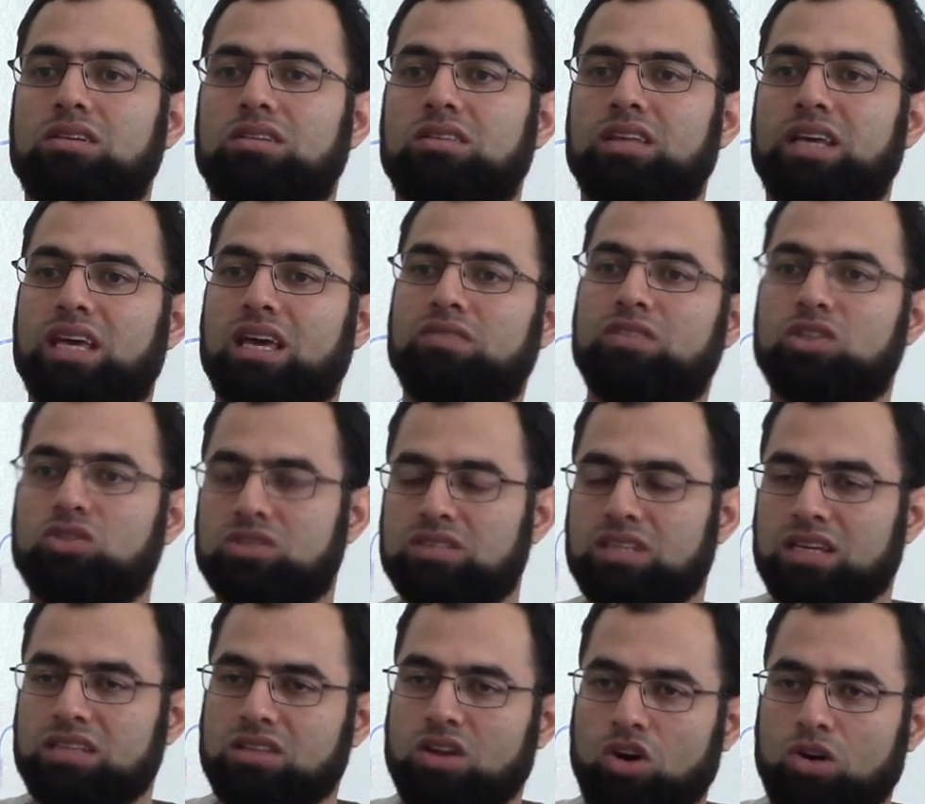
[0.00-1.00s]
They gave it to
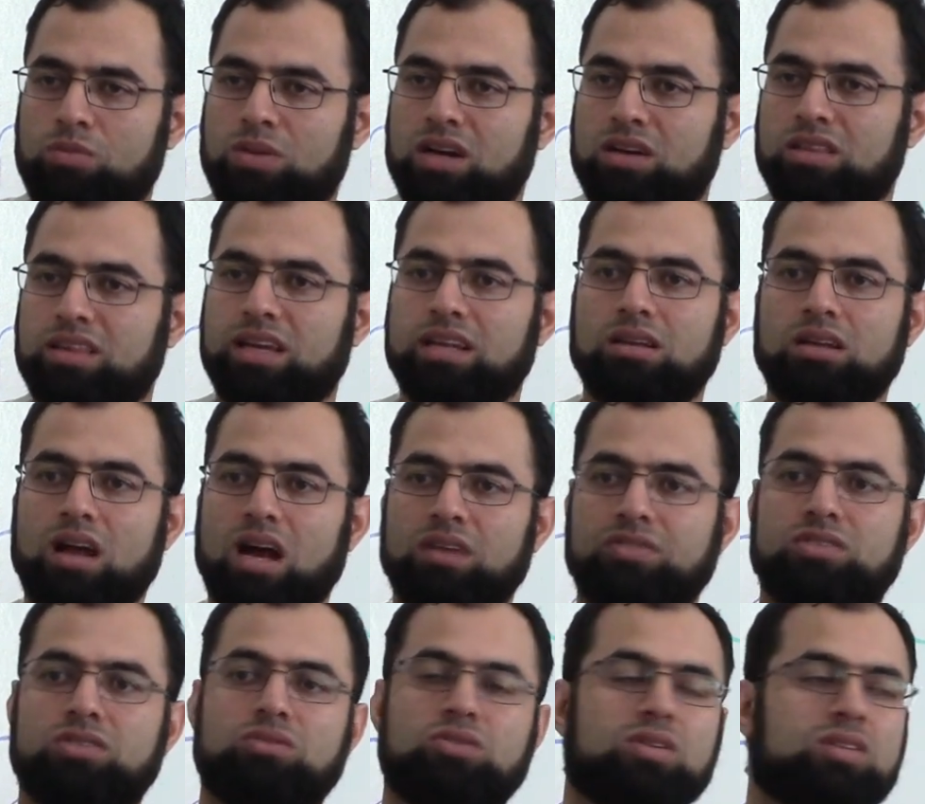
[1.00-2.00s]
Sayyidina Umar. Then
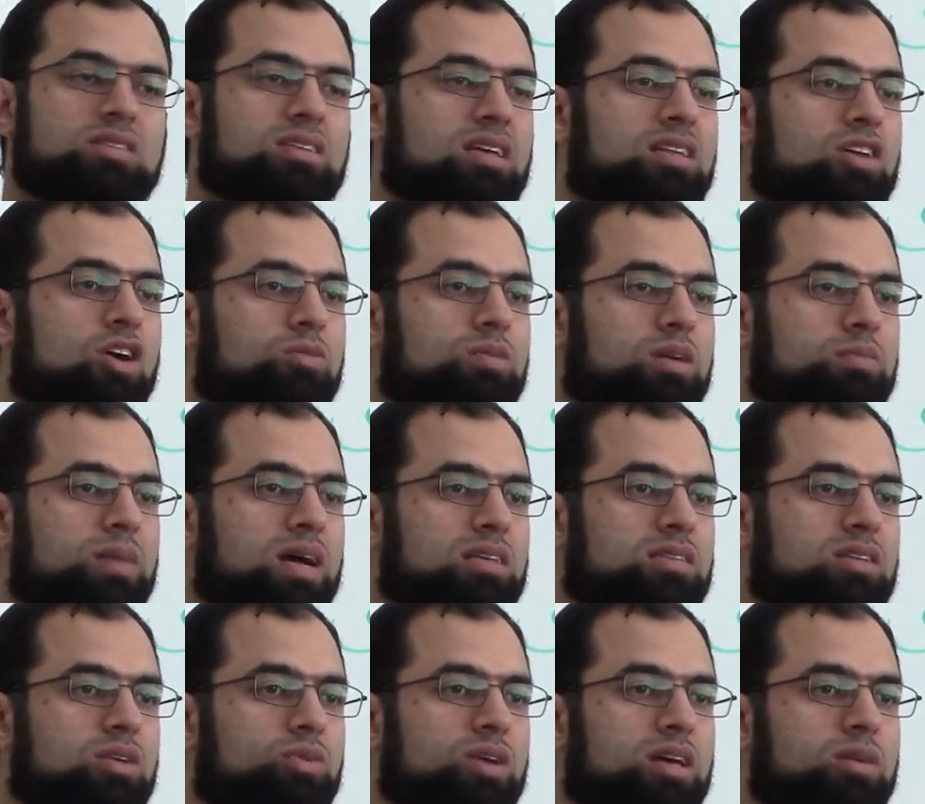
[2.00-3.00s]
when Sayyidina Umar
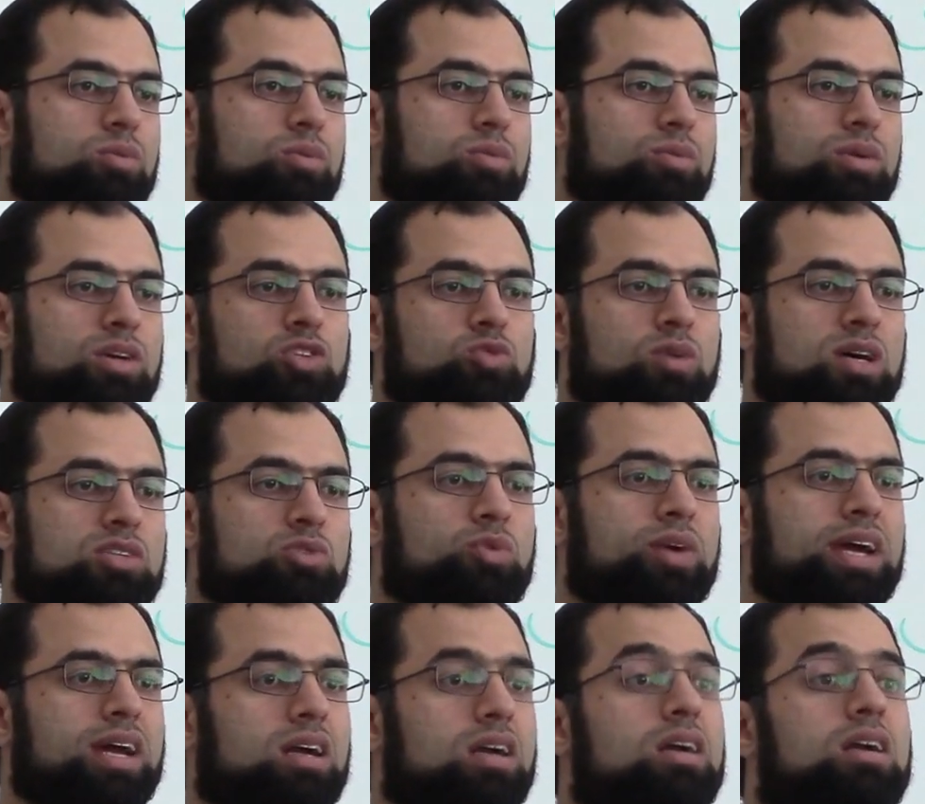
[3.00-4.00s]
passed away, it was
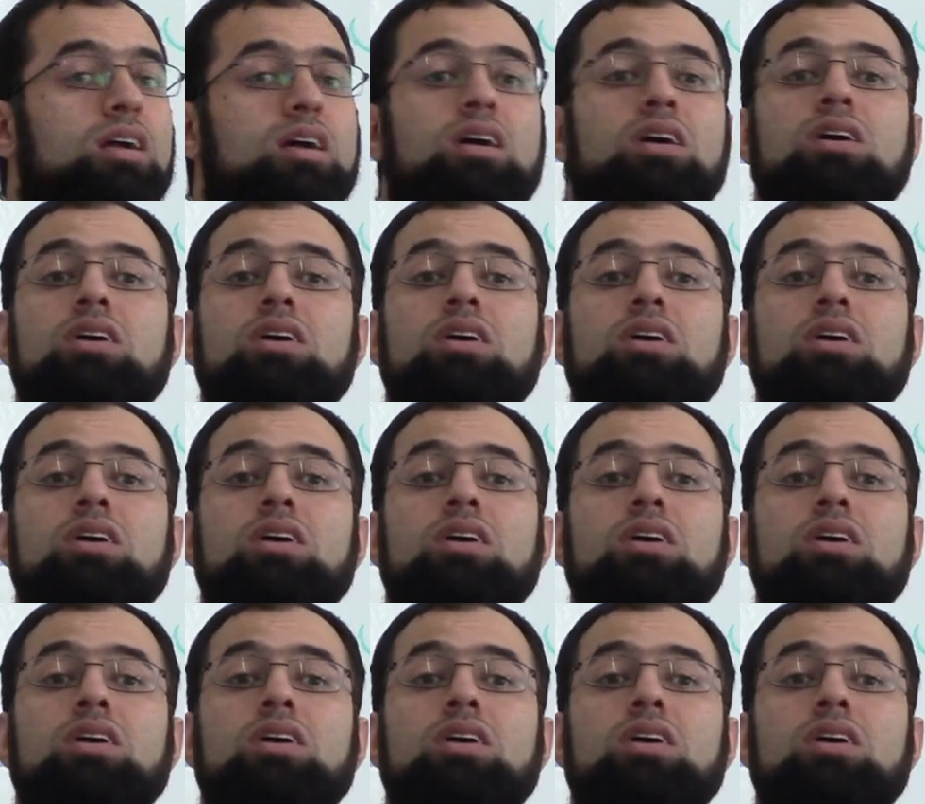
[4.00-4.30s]
where?